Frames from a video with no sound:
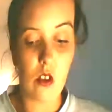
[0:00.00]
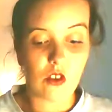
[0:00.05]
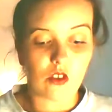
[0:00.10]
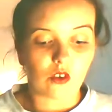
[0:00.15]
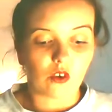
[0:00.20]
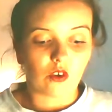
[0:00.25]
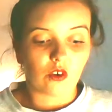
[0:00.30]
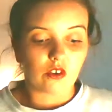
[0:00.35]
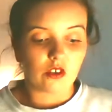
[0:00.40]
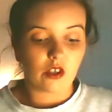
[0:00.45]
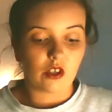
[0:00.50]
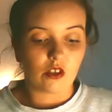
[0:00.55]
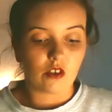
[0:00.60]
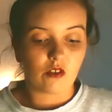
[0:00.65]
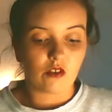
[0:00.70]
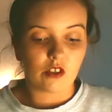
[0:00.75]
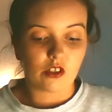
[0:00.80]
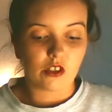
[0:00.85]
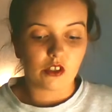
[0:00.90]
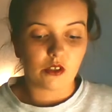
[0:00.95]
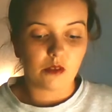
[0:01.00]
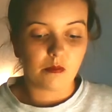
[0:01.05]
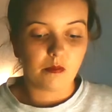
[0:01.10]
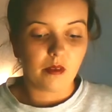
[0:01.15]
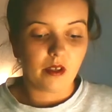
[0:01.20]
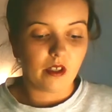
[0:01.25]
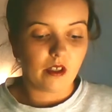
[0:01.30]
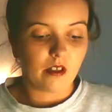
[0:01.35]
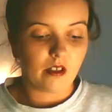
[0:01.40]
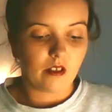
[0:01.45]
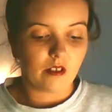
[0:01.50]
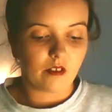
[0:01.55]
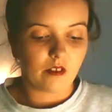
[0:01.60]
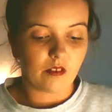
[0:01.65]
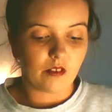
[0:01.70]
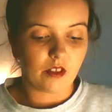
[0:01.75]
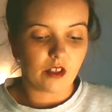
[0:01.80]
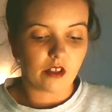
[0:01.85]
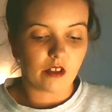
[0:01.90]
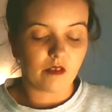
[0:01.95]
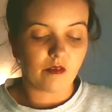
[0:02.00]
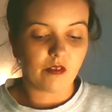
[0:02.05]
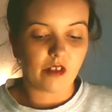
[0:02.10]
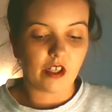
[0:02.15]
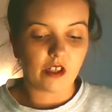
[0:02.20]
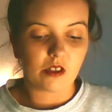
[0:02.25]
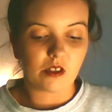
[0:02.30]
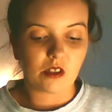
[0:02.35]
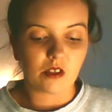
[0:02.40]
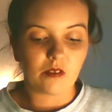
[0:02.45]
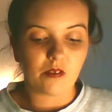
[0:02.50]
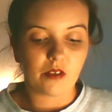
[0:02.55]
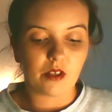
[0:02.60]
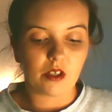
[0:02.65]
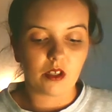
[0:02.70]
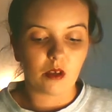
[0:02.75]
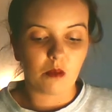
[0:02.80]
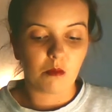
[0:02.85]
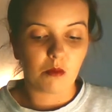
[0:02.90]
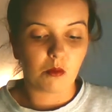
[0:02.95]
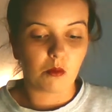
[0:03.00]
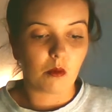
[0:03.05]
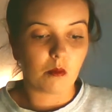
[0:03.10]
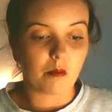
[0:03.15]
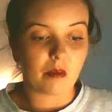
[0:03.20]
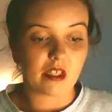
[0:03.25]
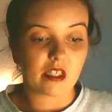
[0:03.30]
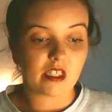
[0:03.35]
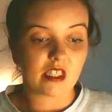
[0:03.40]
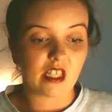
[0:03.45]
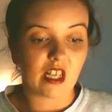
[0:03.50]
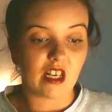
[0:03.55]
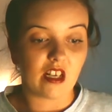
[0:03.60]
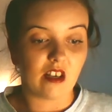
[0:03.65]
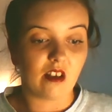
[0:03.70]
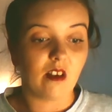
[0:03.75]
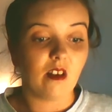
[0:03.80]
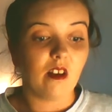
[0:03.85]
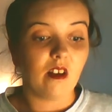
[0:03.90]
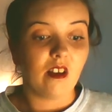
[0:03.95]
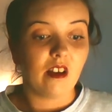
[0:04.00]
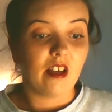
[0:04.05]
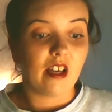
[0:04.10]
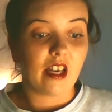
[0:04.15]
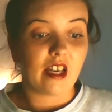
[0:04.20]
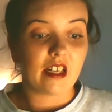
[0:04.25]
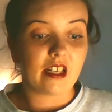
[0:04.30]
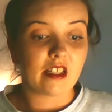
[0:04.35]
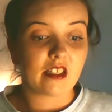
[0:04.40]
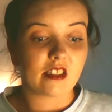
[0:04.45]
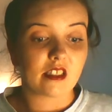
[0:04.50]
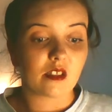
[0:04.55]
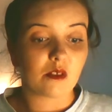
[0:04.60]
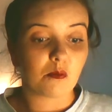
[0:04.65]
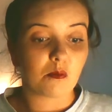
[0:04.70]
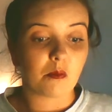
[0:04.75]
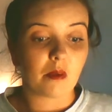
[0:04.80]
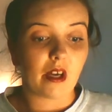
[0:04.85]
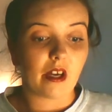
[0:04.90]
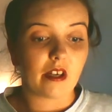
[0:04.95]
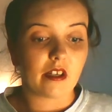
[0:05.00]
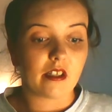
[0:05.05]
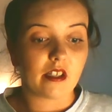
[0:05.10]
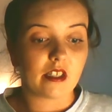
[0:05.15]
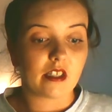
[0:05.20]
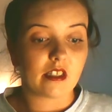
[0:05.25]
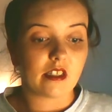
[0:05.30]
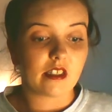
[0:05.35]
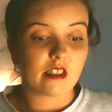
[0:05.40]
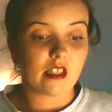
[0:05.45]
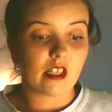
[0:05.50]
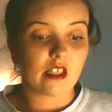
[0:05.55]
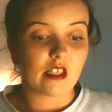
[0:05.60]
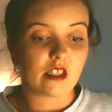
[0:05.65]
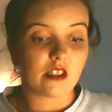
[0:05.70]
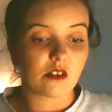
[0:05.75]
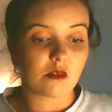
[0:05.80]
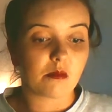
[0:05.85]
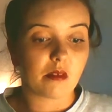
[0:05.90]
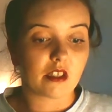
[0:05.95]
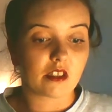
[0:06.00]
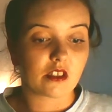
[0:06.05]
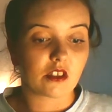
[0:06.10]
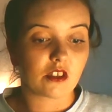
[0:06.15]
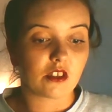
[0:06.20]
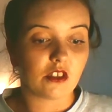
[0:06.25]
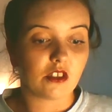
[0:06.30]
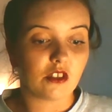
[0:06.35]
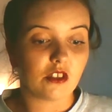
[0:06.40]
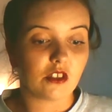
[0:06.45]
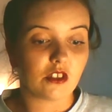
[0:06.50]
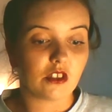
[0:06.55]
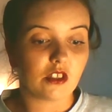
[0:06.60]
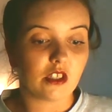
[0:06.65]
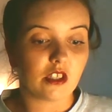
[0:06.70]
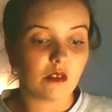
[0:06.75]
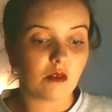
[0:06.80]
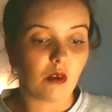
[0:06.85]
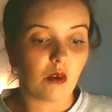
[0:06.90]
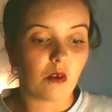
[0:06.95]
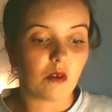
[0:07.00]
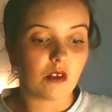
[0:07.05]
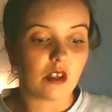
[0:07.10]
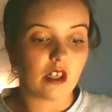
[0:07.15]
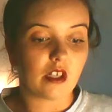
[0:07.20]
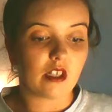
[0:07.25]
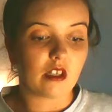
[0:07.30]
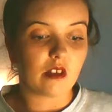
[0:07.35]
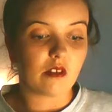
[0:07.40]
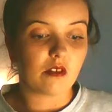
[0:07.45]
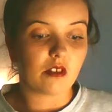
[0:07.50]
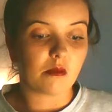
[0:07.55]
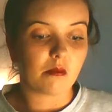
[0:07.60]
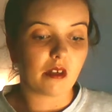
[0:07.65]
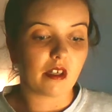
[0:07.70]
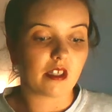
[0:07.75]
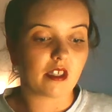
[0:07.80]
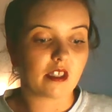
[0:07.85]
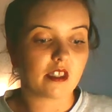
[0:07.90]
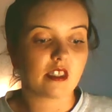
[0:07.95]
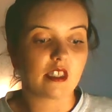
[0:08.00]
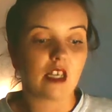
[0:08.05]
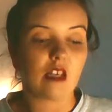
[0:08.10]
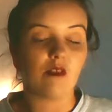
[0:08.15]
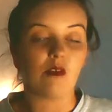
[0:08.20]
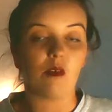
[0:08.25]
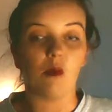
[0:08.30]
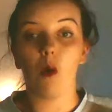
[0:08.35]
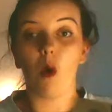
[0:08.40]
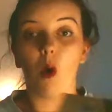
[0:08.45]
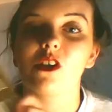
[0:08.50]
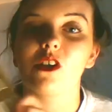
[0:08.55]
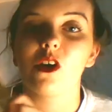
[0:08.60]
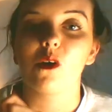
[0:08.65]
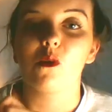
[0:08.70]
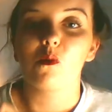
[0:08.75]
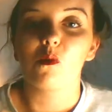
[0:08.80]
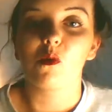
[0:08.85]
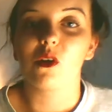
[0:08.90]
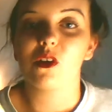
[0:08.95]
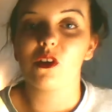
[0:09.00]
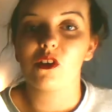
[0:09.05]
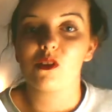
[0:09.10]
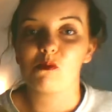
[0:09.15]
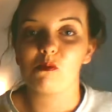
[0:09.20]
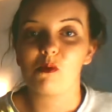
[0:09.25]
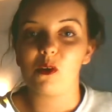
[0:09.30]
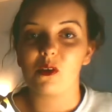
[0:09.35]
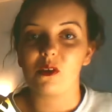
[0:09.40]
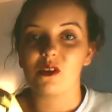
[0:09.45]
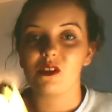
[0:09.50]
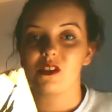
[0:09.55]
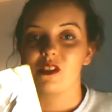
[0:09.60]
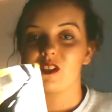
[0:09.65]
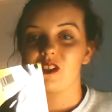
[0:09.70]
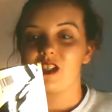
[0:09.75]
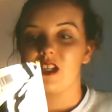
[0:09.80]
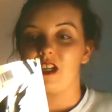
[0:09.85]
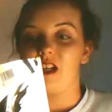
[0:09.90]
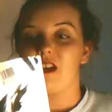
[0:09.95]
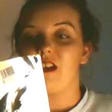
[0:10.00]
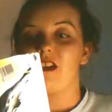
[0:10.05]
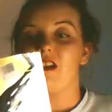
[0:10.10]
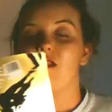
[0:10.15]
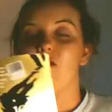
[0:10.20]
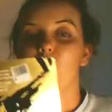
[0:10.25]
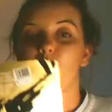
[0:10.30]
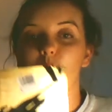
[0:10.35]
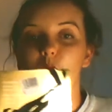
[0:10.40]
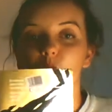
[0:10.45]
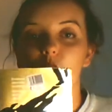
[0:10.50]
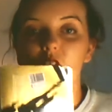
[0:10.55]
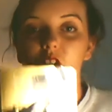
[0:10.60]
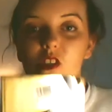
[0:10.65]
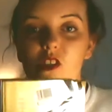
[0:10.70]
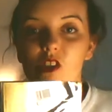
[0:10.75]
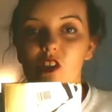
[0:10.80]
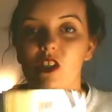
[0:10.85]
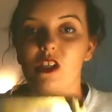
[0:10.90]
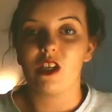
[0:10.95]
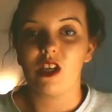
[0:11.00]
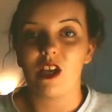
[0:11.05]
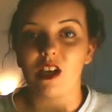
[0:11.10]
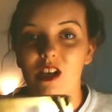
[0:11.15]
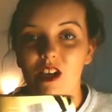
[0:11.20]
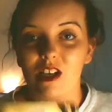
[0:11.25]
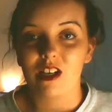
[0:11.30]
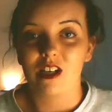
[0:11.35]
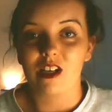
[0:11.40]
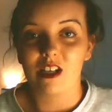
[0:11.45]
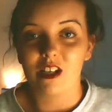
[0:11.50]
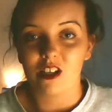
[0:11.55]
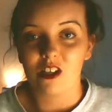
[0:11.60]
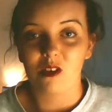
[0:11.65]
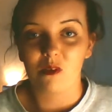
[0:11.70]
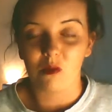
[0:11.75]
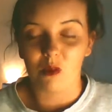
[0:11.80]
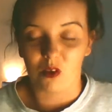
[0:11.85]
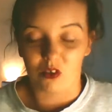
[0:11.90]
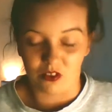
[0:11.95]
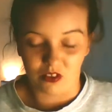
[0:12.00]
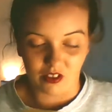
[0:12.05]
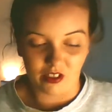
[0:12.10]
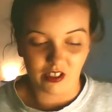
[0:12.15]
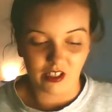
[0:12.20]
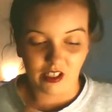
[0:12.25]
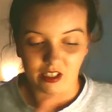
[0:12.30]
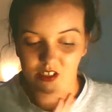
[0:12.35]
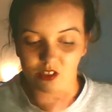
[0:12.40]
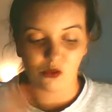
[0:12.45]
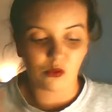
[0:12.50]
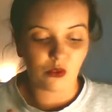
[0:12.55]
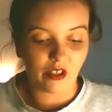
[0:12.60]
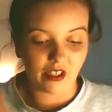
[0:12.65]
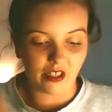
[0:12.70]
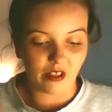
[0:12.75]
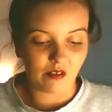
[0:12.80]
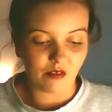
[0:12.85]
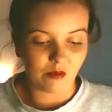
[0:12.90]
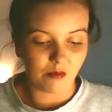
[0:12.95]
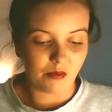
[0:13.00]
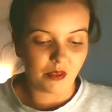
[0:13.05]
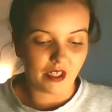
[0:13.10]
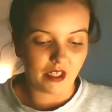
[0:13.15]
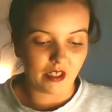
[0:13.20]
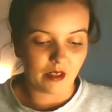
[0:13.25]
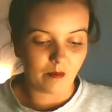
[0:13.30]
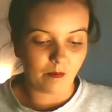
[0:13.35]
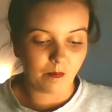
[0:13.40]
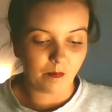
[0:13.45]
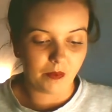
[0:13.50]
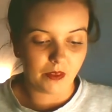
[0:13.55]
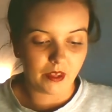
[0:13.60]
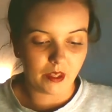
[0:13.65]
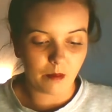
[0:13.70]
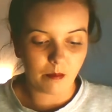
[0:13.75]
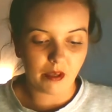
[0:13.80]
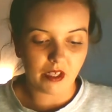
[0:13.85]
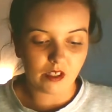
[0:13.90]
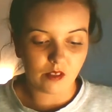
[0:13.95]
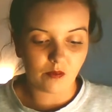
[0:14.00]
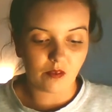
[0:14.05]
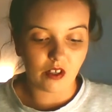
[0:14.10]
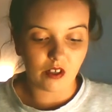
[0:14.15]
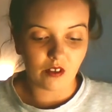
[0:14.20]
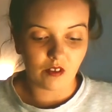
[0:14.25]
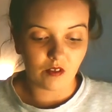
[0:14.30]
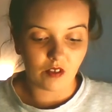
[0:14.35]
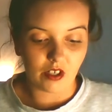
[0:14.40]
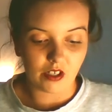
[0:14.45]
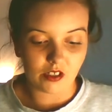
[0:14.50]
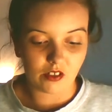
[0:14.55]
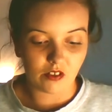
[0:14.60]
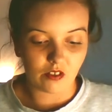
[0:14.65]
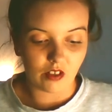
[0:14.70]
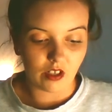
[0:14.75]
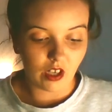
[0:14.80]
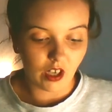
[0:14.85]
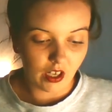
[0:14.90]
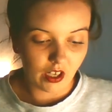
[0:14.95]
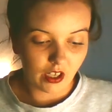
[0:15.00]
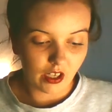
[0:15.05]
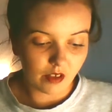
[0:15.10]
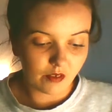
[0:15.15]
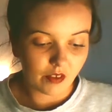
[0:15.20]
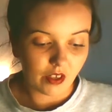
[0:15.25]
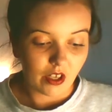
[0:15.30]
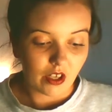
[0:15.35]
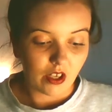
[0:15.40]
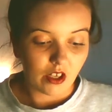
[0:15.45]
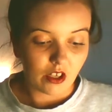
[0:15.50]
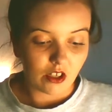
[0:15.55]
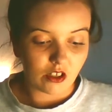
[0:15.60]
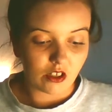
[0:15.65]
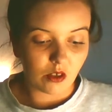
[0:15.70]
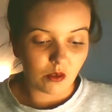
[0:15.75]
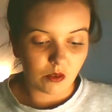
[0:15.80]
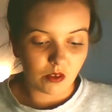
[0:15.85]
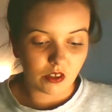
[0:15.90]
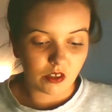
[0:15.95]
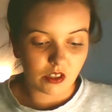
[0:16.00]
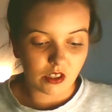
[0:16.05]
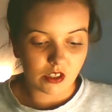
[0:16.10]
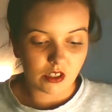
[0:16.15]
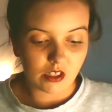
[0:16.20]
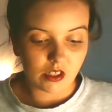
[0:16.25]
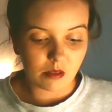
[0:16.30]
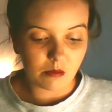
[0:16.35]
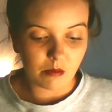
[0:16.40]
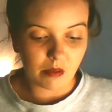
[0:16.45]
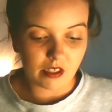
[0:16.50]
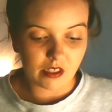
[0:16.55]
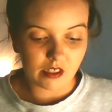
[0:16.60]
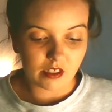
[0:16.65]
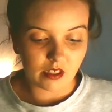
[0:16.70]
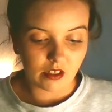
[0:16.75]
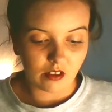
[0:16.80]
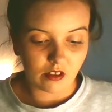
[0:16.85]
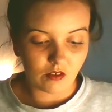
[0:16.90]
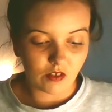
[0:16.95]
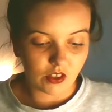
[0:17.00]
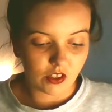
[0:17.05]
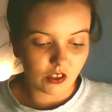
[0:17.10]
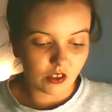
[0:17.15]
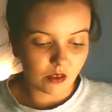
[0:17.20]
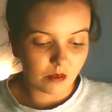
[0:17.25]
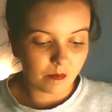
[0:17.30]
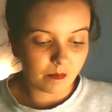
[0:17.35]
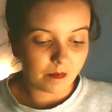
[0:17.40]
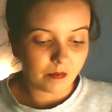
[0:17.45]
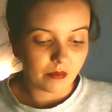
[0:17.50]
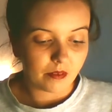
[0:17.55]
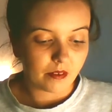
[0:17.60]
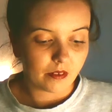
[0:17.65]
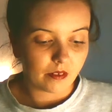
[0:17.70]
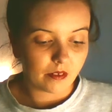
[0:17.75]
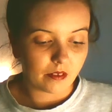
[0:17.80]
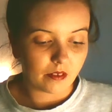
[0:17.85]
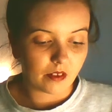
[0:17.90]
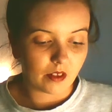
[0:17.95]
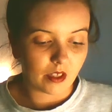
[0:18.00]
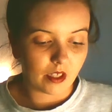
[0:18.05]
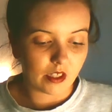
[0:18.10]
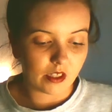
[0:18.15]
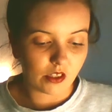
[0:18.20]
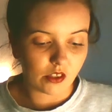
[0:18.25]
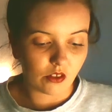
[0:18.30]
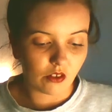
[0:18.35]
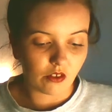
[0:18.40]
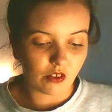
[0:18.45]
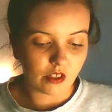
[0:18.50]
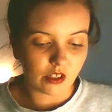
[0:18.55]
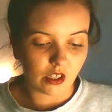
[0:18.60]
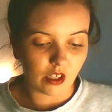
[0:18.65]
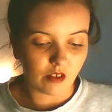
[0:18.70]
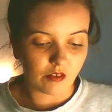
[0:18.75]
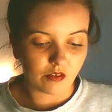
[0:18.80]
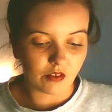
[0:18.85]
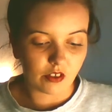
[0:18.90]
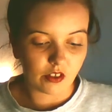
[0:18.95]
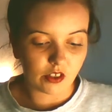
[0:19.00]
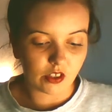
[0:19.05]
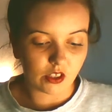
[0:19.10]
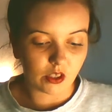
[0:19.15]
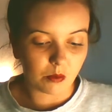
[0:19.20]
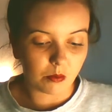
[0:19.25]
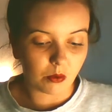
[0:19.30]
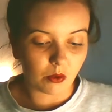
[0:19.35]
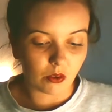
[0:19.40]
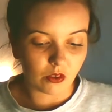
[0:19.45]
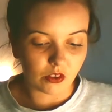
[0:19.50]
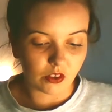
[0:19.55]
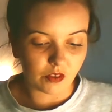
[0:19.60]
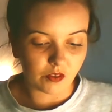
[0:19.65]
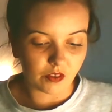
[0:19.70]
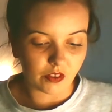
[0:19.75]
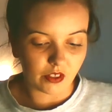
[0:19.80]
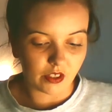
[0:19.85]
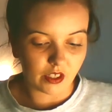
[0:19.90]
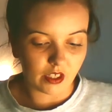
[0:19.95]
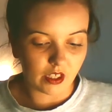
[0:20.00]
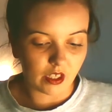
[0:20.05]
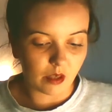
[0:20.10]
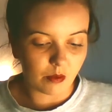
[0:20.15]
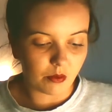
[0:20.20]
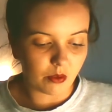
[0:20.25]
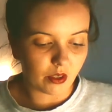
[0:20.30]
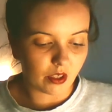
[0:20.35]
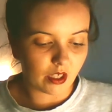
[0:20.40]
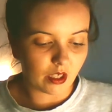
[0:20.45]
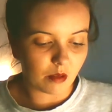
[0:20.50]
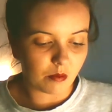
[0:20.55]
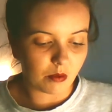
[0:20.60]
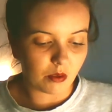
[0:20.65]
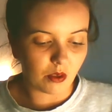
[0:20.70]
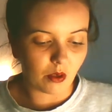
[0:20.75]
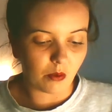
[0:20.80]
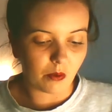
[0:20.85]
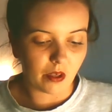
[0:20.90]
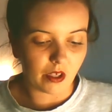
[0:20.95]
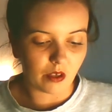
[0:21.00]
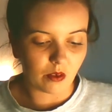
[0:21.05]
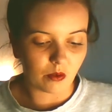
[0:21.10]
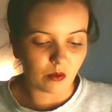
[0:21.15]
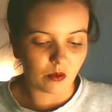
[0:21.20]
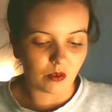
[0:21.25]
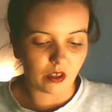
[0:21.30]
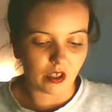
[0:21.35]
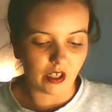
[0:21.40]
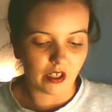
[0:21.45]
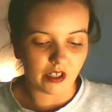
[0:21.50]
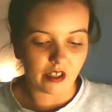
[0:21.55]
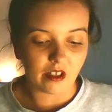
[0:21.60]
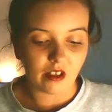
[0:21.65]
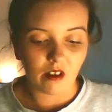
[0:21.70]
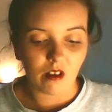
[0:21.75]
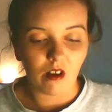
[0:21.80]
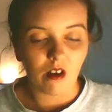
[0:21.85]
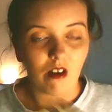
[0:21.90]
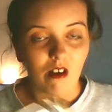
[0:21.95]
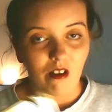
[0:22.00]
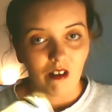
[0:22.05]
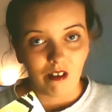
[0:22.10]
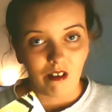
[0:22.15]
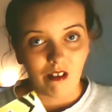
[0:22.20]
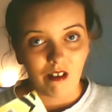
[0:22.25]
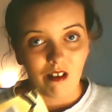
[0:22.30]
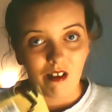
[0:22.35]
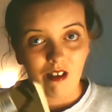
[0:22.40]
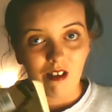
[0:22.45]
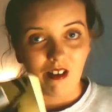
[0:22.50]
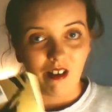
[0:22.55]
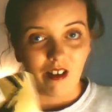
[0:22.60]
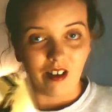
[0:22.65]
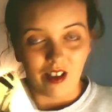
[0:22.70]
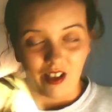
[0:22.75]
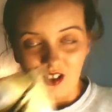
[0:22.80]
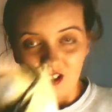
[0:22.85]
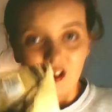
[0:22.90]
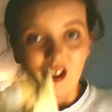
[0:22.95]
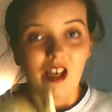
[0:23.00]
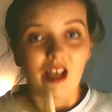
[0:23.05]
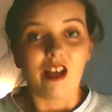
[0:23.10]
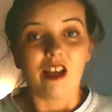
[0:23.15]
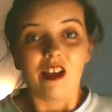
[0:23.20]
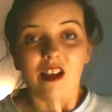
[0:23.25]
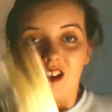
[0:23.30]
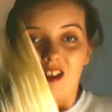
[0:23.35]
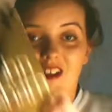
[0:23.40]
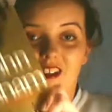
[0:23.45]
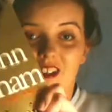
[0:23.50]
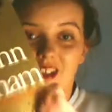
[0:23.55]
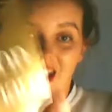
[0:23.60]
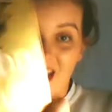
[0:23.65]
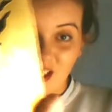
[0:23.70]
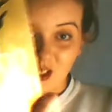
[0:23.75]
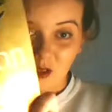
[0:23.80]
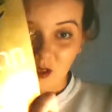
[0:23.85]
John Grisham, The Confession, the #1 bestseller. An innocent man in days from execution, only a guilty man can save him. One of those books that like will literally cling you on. That's all I get from the beginning. The best thriller writer alive. No one does it better than Grisham. His stories are ferociously plot driven. They will keep you awake all night. That's